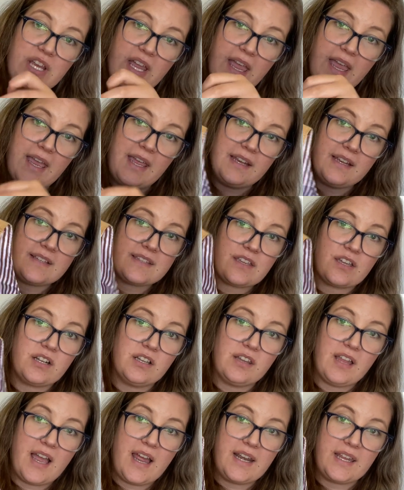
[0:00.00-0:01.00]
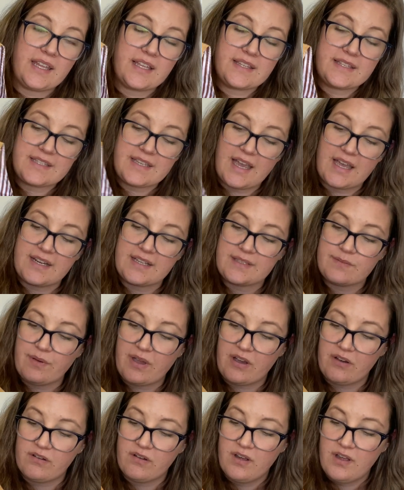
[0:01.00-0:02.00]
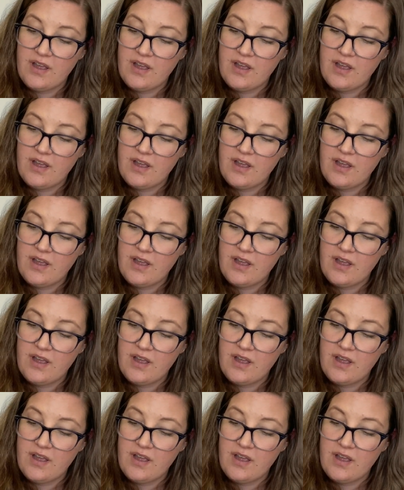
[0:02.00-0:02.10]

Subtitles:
and it's got a lining inside as well.